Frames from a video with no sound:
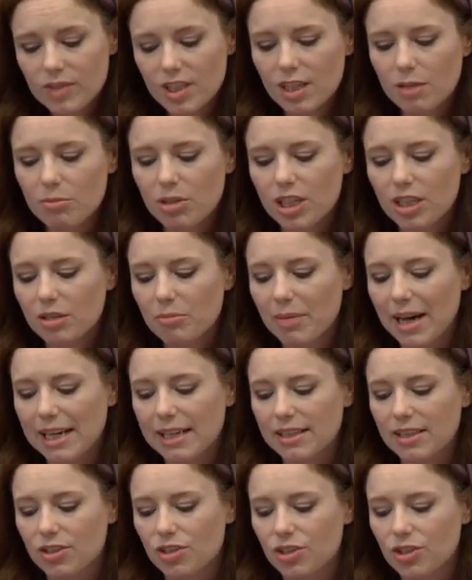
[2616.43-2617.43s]
and putting them back
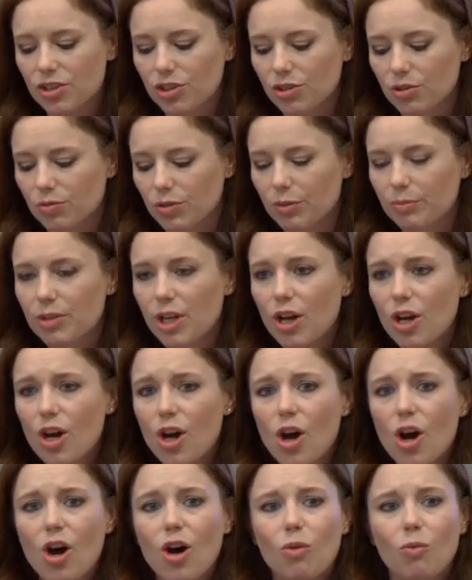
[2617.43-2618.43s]
in the surgical room.
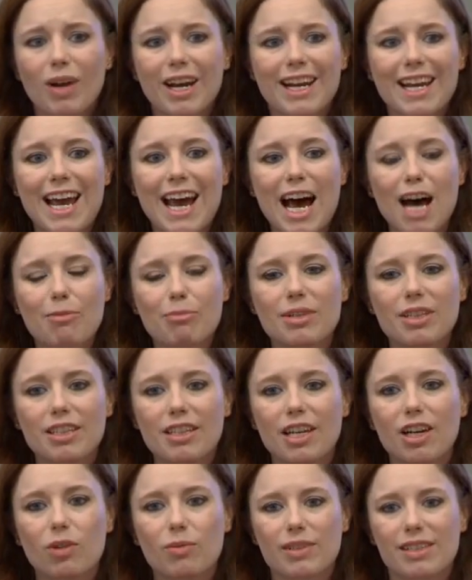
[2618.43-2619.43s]
What had
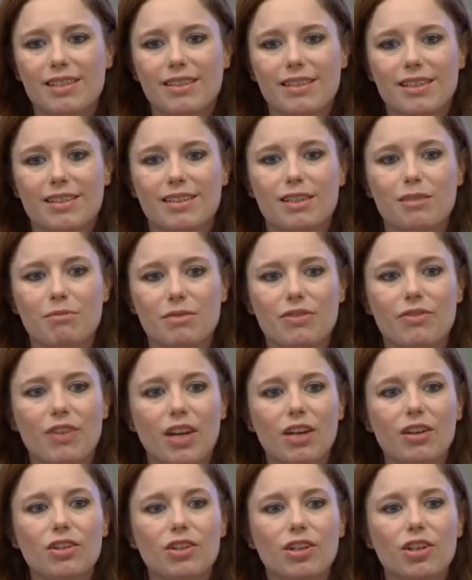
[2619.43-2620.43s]
happened there was a systems
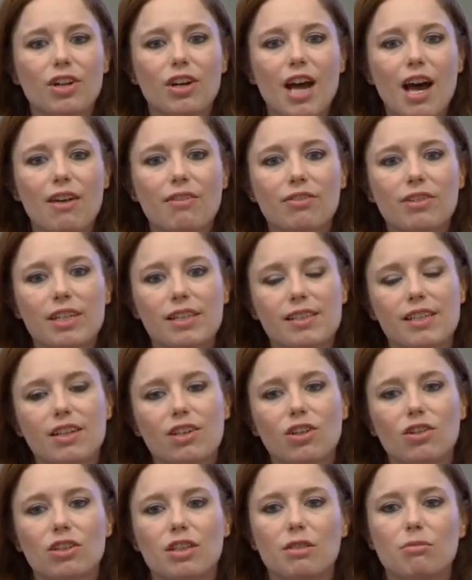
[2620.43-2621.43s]
failure. Every
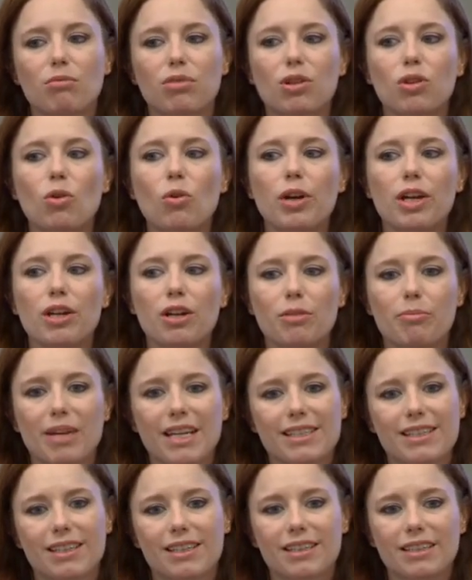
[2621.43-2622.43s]
single employer
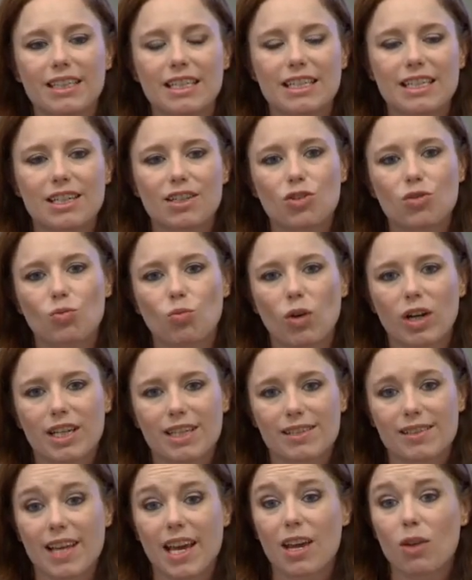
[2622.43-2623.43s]
basically didn't want to
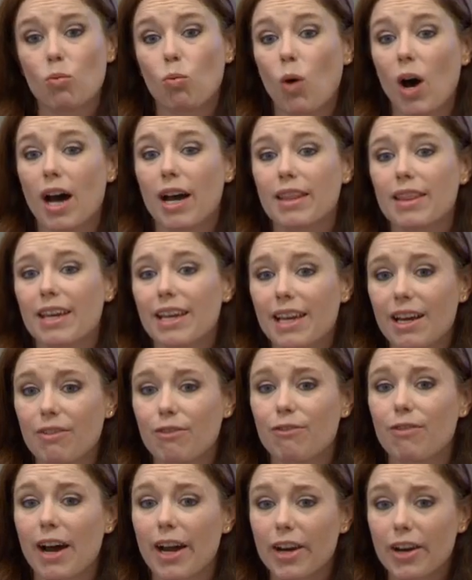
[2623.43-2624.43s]
say why they had
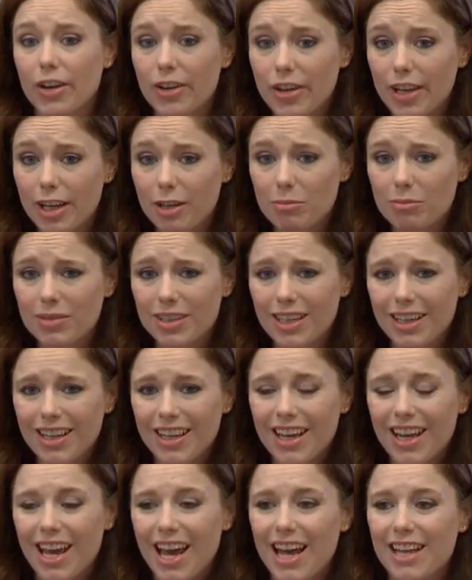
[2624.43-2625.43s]
fired him,
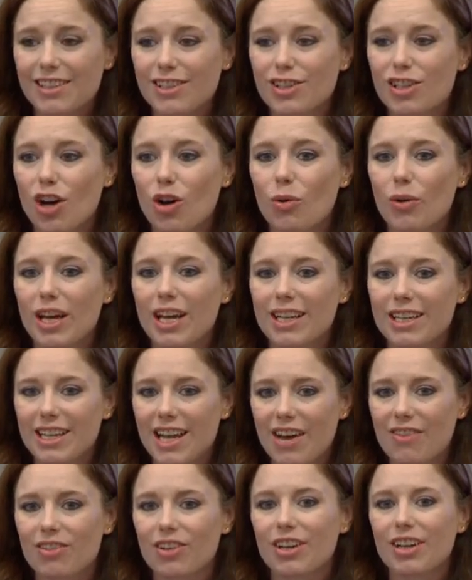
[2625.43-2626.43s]
and so it
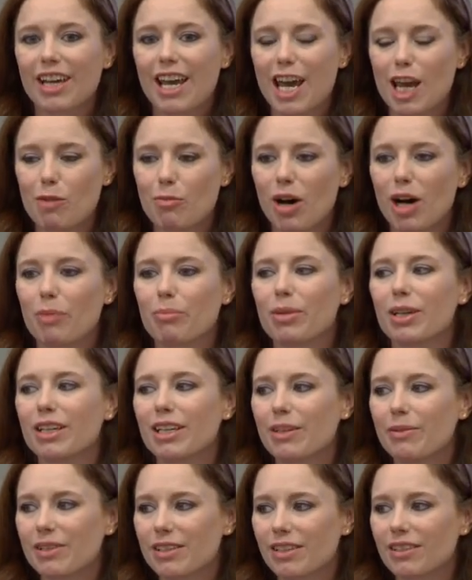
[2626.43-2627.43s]
never came up, and
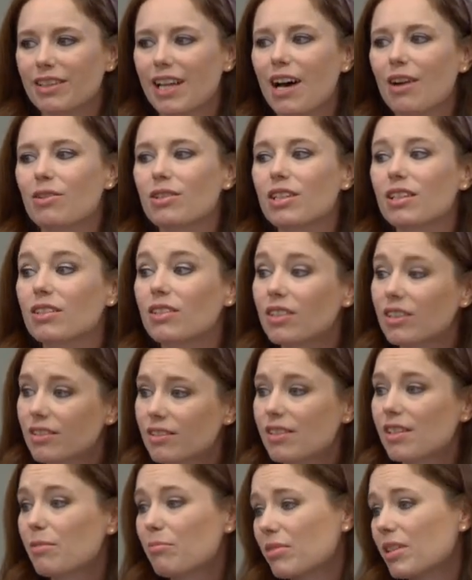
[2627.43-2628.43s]
he was allowed to
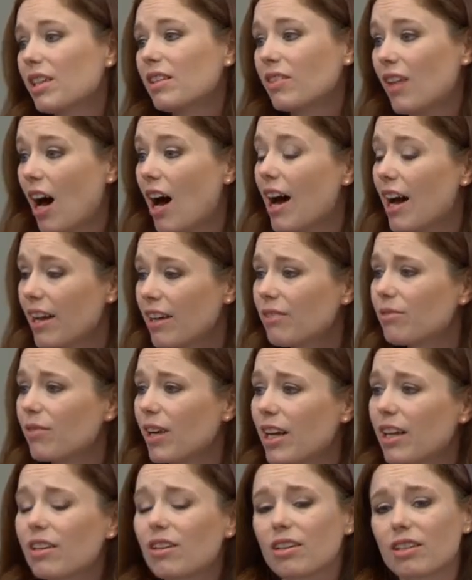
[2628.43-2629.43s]
simply lie,
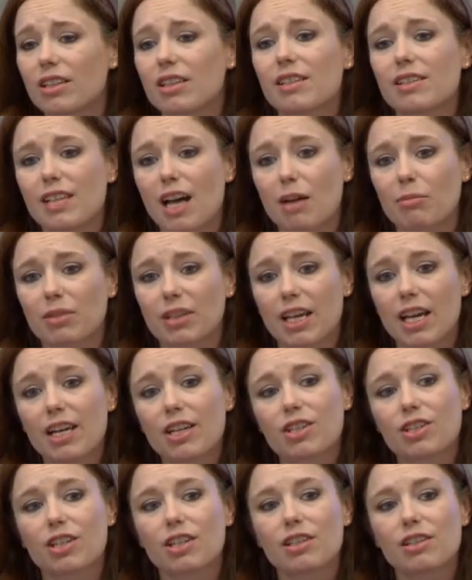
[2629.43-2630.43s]
right, on his
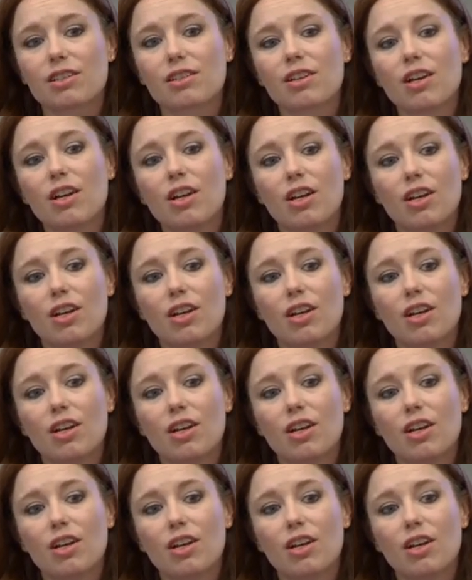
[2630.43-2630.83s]
applications